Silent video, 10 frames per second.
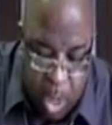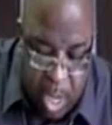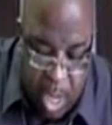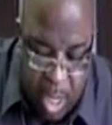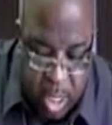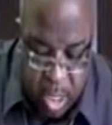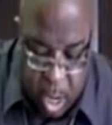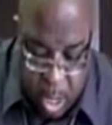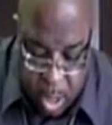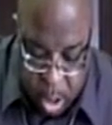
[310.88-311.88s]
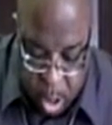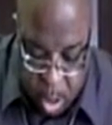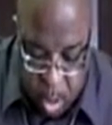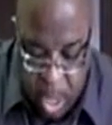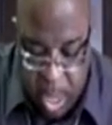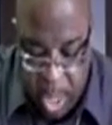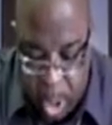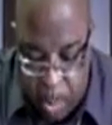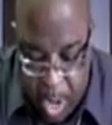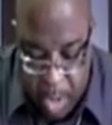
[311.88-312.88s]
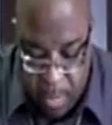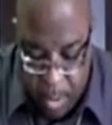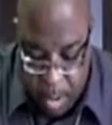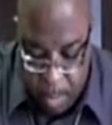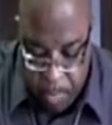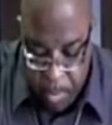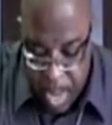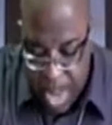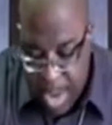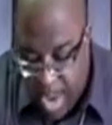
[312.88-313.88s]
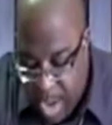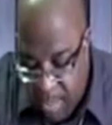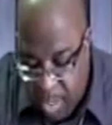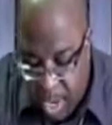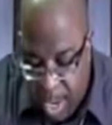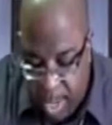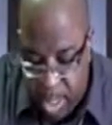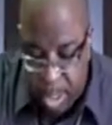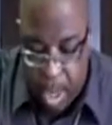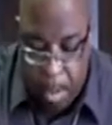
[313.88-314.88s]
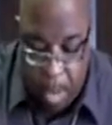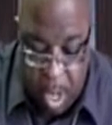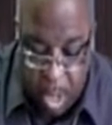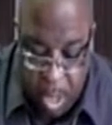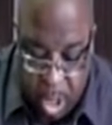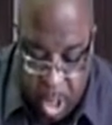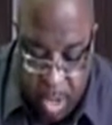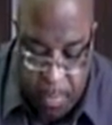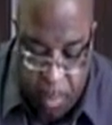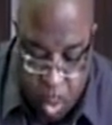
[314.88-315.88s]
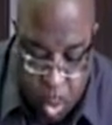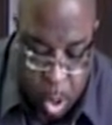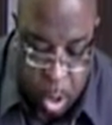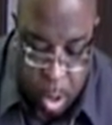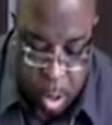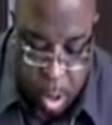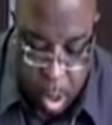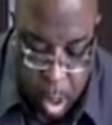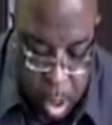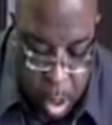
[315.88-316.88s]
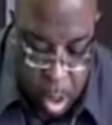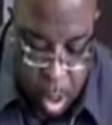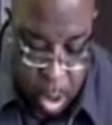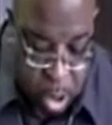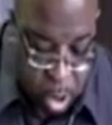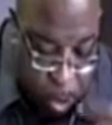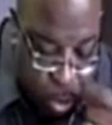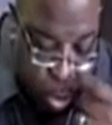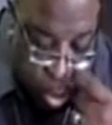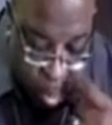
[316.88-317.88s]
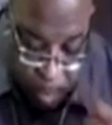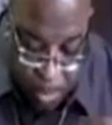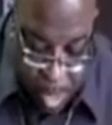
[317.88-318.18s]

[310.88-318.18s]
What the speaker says: when he saw his glory and spake of him. Nevertheless, among the chief rulers, and this is crucial,